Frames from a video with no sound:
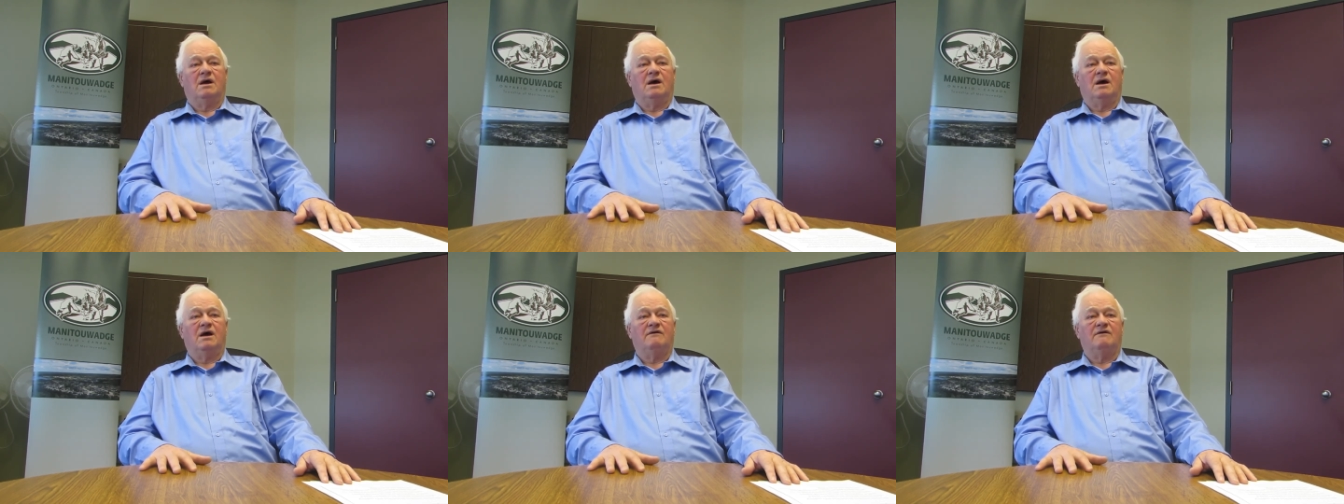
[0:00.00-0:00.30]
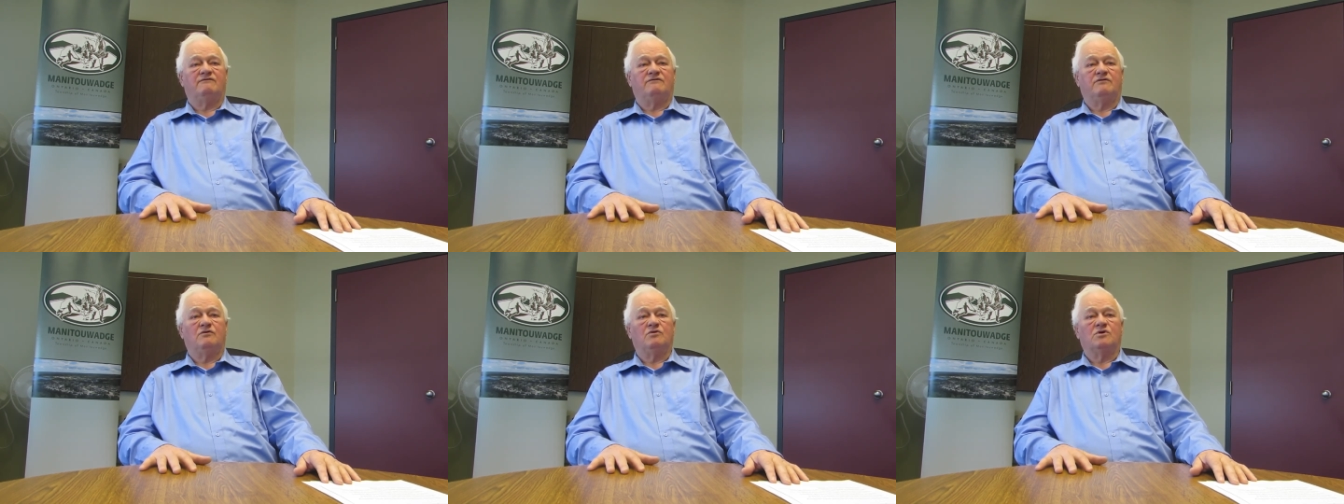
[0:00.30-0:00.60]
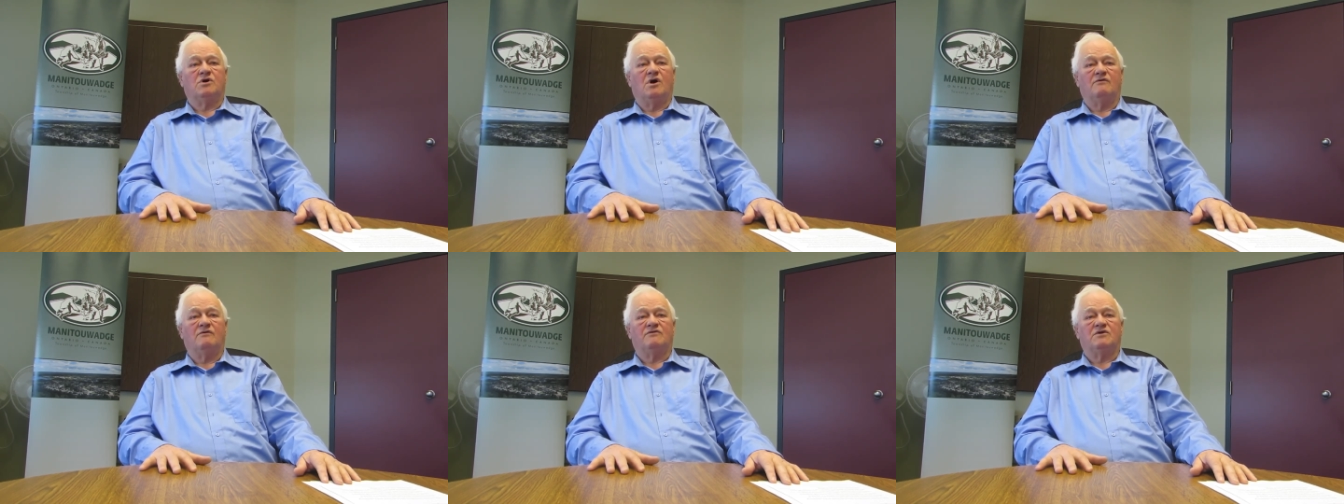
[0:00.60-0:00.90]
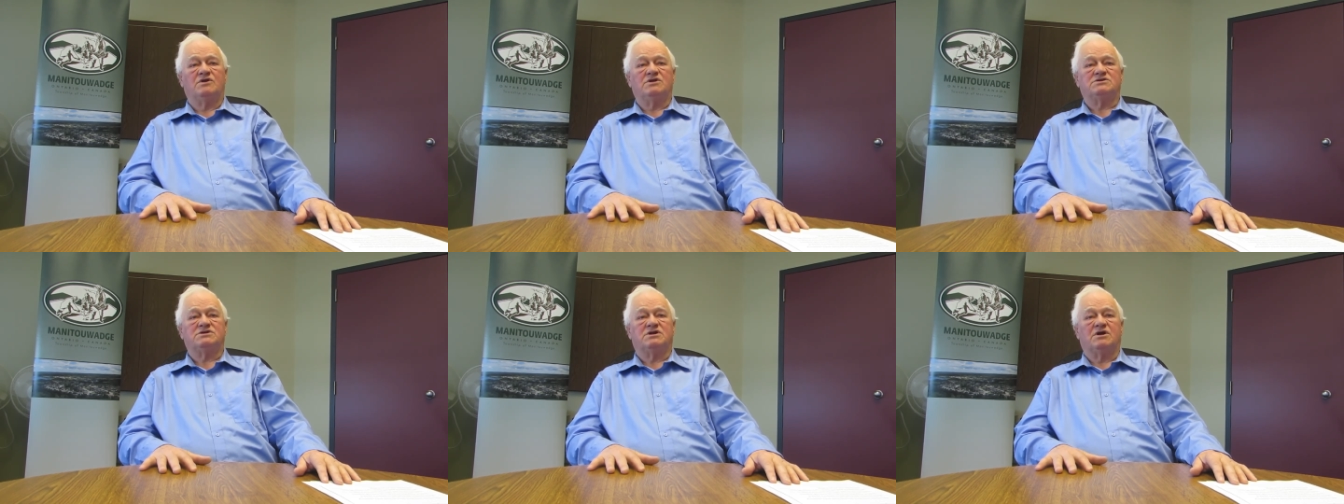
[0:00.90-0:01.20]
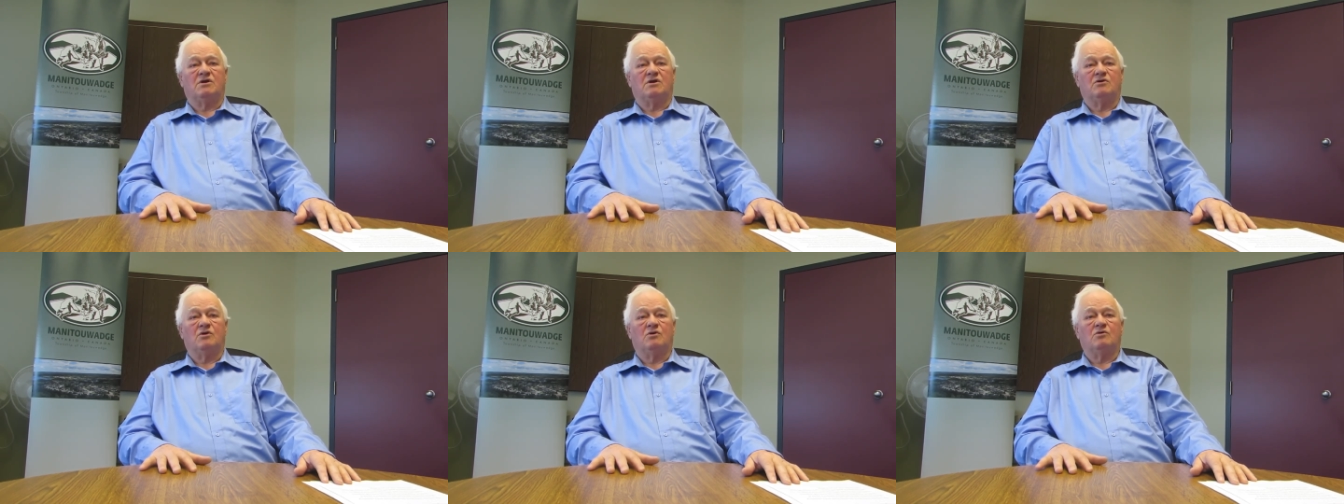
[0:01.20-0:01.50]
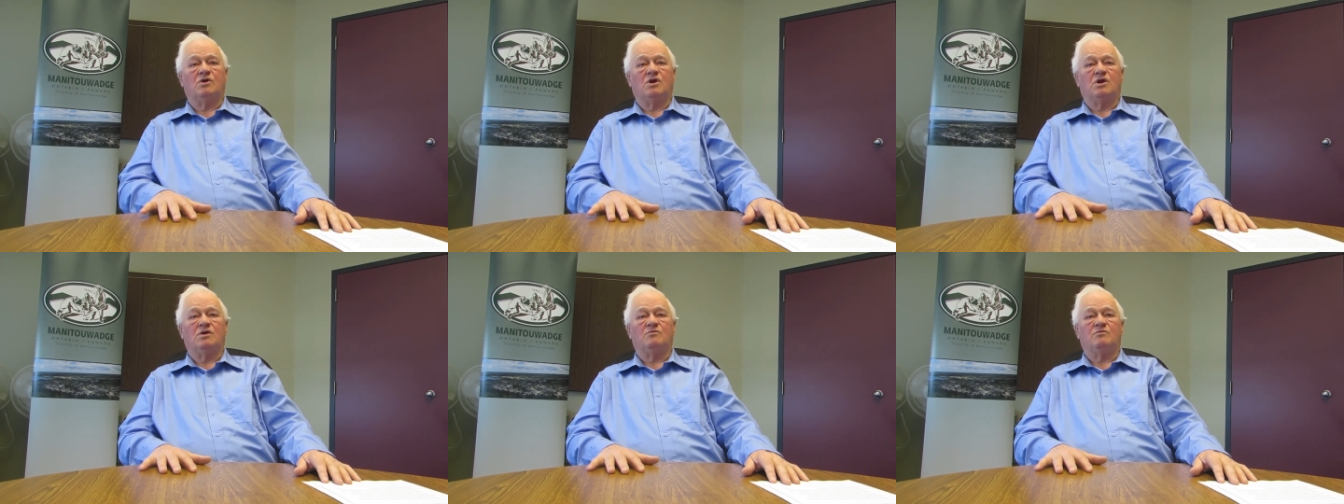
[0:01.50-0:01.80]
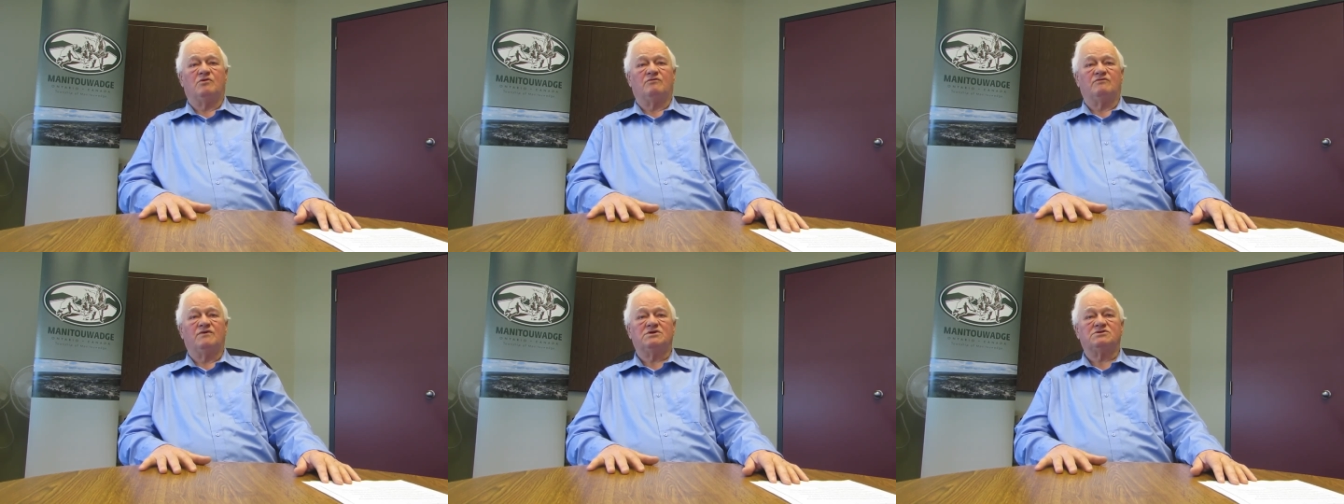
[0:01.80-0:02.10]
I have full confidence in our local and
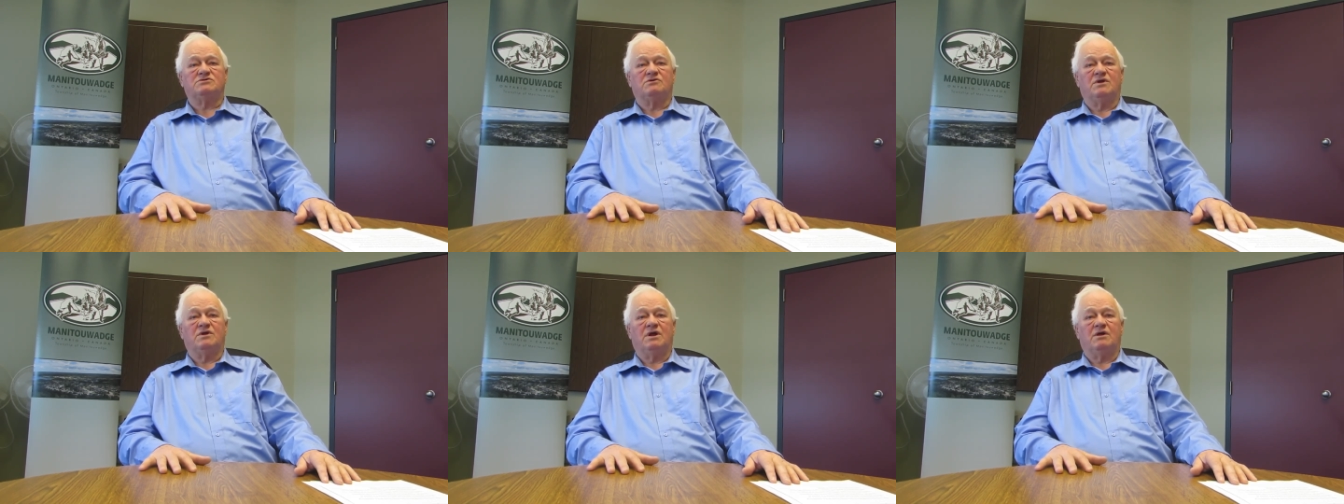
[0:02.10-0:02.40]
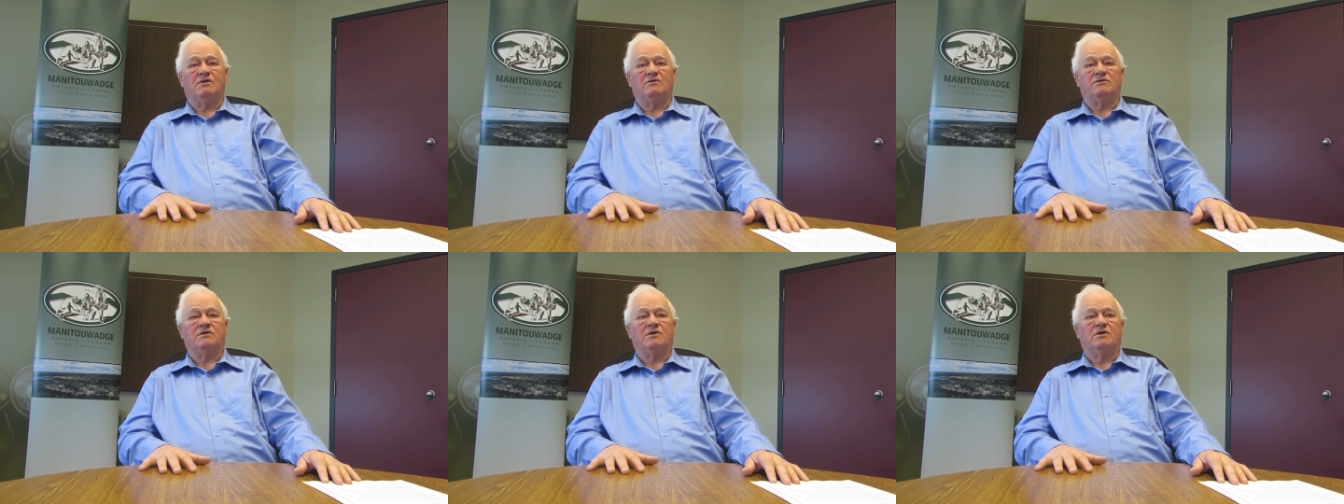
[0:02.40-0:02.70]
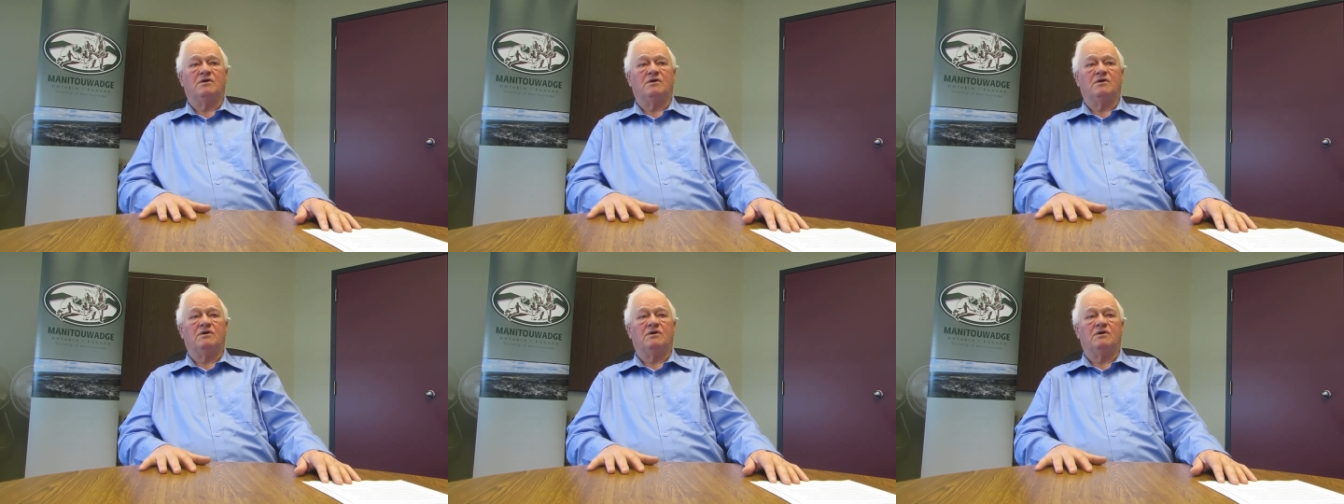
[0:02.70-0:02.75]
provincial health